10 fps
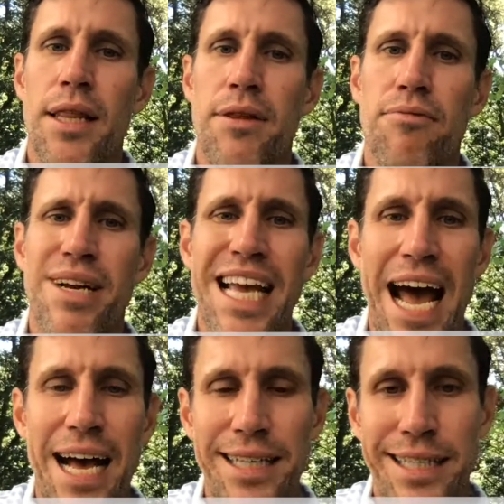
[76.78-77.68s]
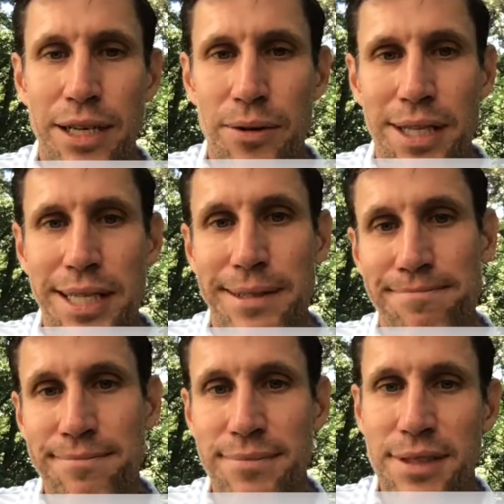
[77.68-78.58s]
the reality or the
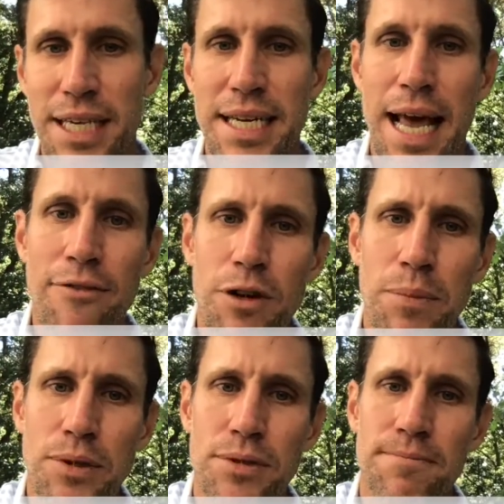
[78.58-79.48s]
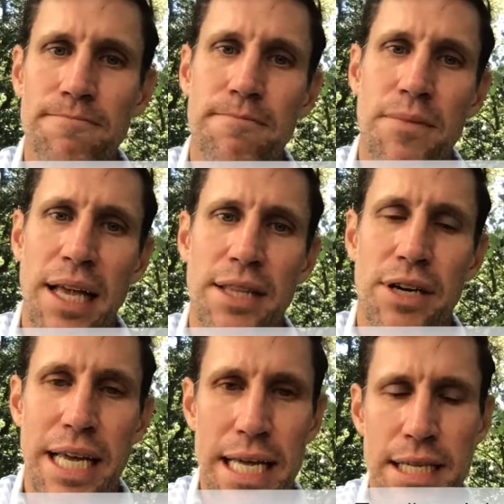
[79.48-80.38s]
inevitable that
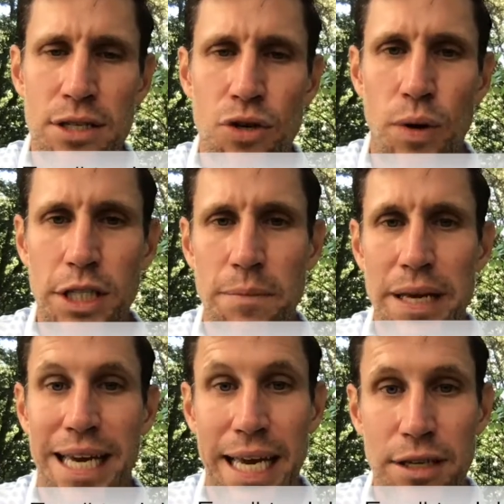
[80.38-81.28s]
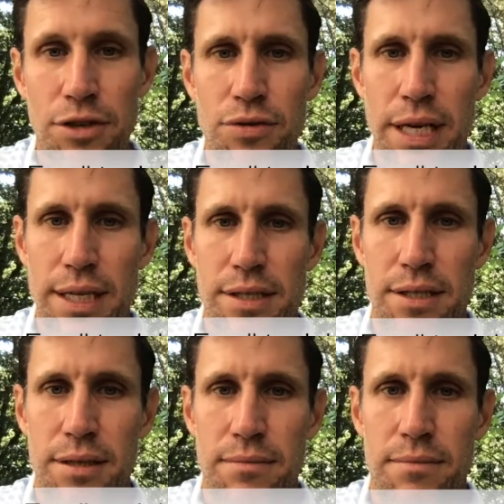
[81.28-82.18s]
there is going to be
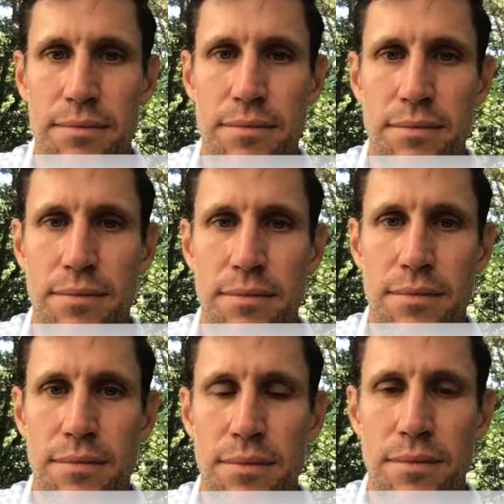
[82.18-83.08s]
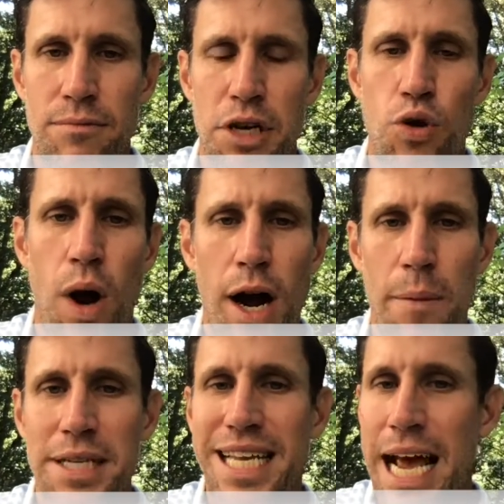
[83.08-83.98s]
increased
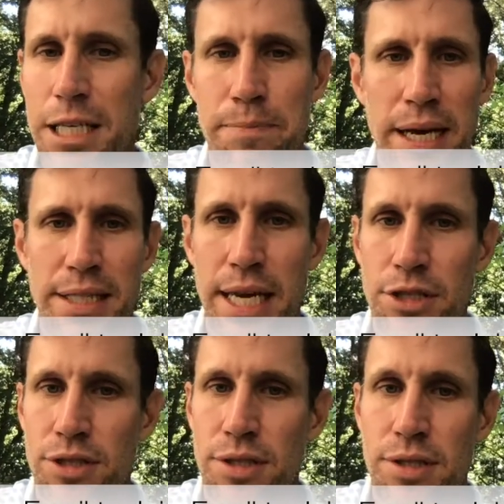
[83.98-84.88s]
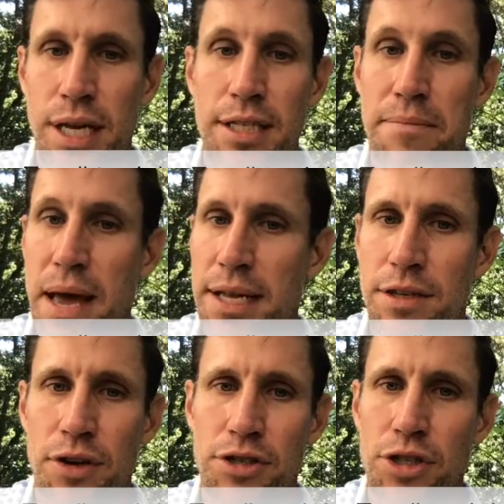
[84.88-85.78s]
requirements, expectations, and
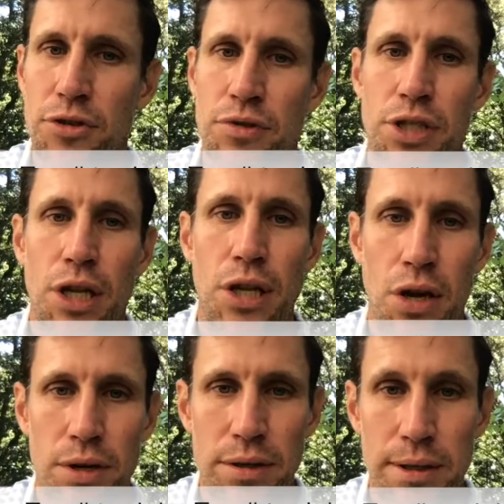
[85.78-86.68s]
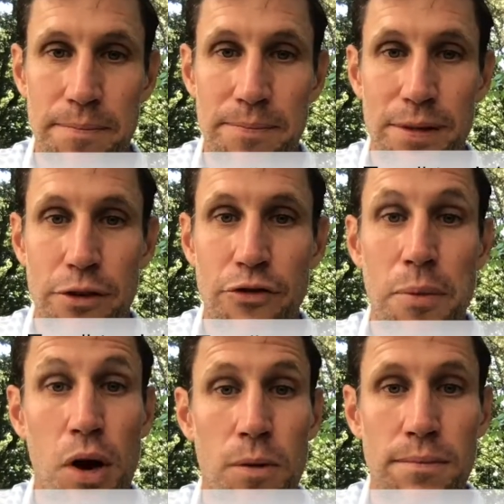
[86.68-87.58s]
demands of our children to learn from
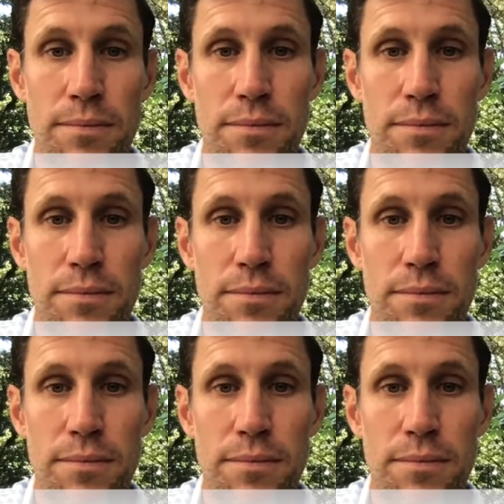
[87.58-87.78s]
home.